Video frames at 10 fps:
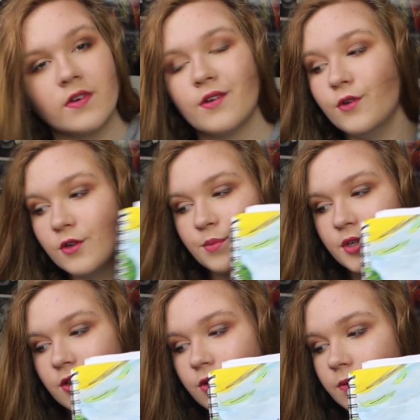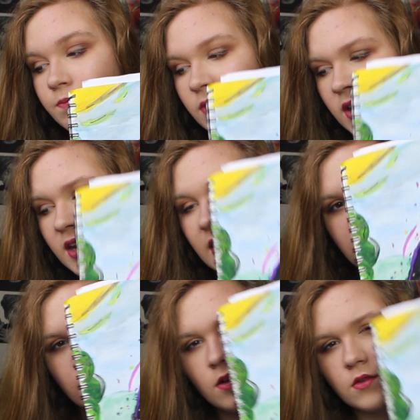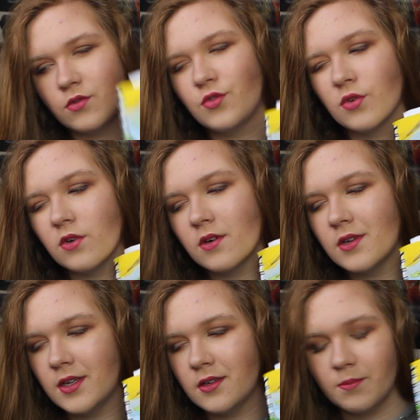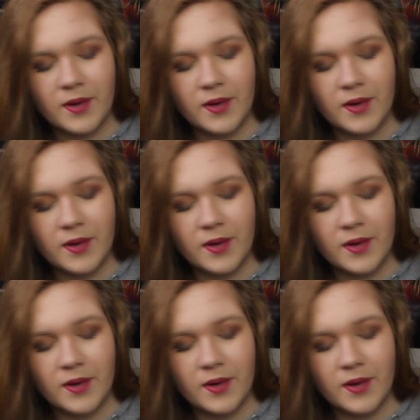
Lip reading: I thought it was pretty cool. It's not drawn and